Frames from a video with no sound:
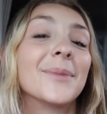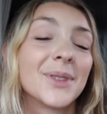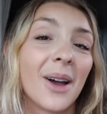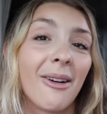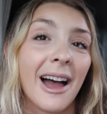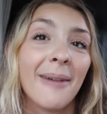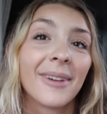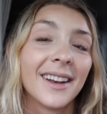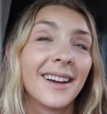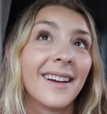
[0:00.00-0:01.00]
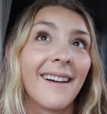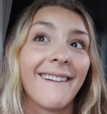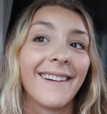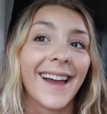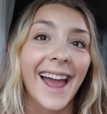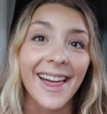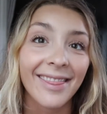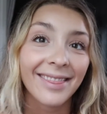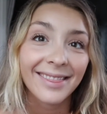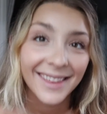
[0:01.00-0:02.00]
So I'm gonna
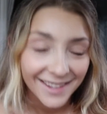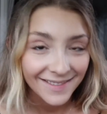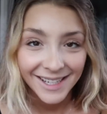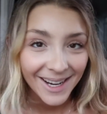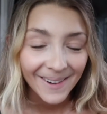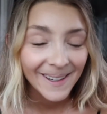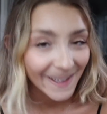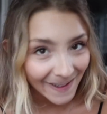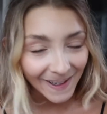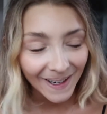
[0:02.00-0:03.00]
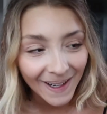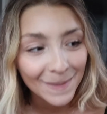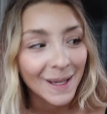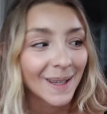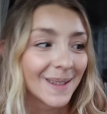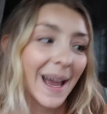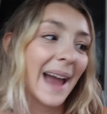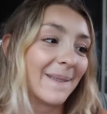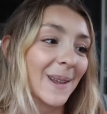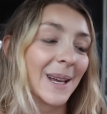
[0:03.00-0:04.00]
end this video here because
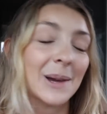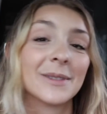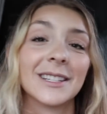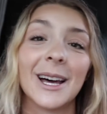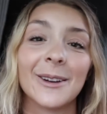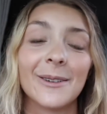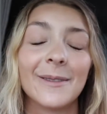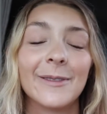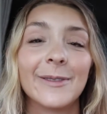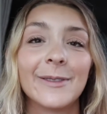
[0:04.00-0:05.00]
I feel like it was a lot of